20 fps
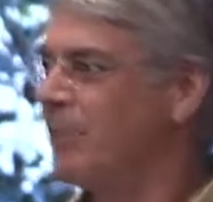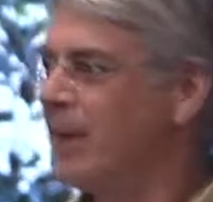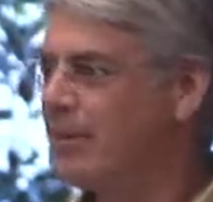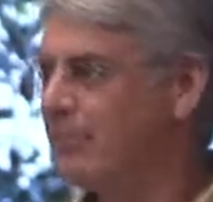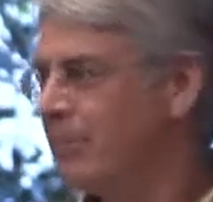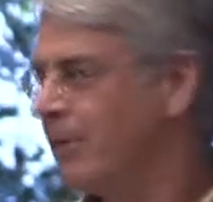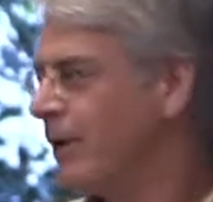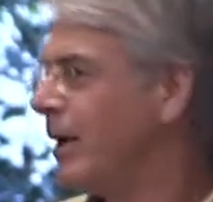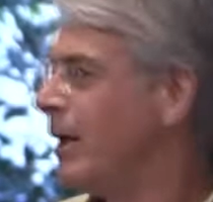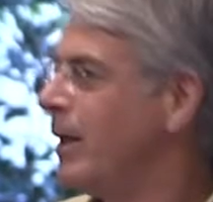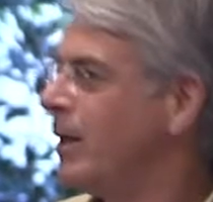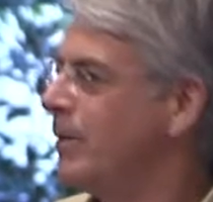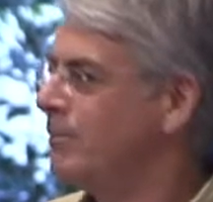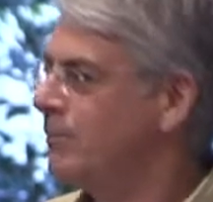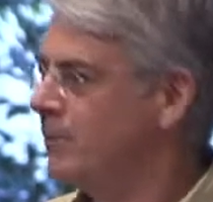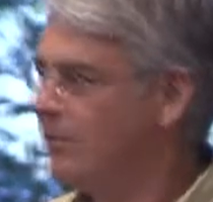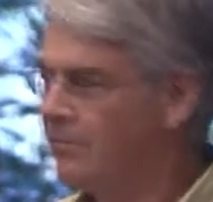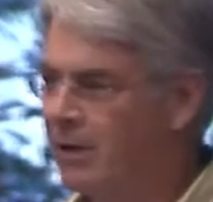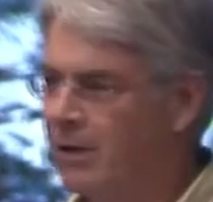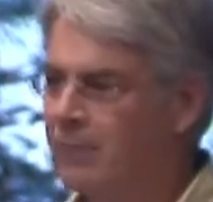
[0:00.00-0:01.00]
about Millennium
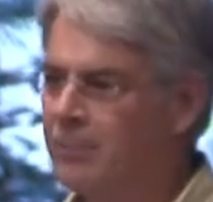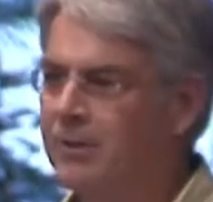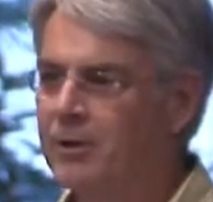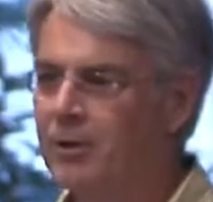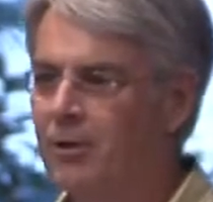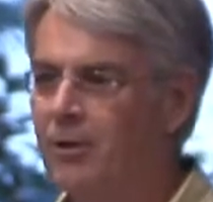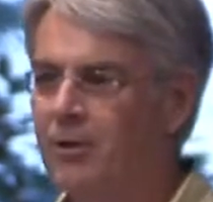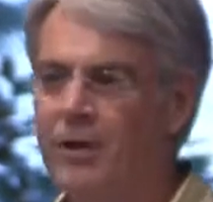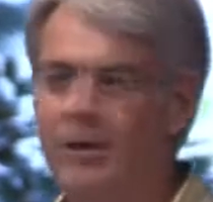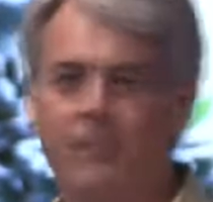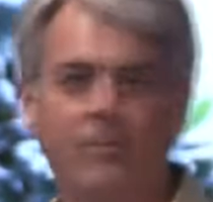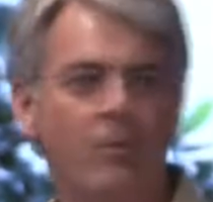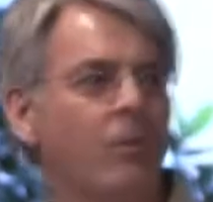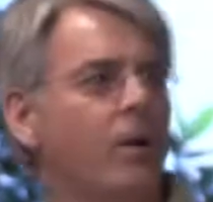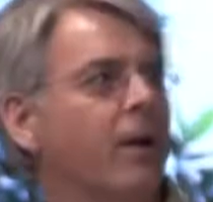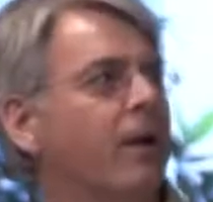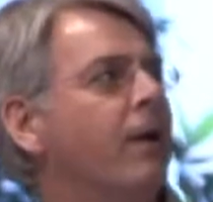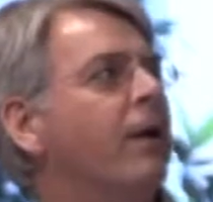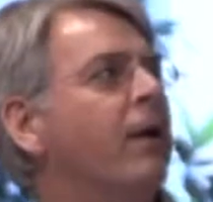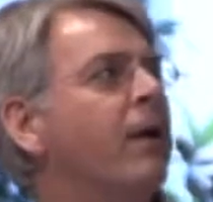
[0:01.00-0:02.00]
Development Goal number
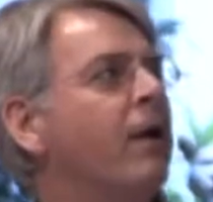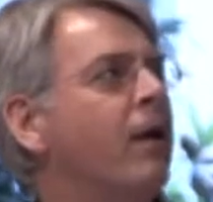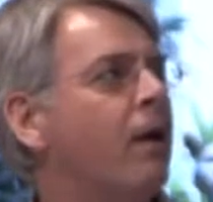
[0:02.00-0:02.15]
1.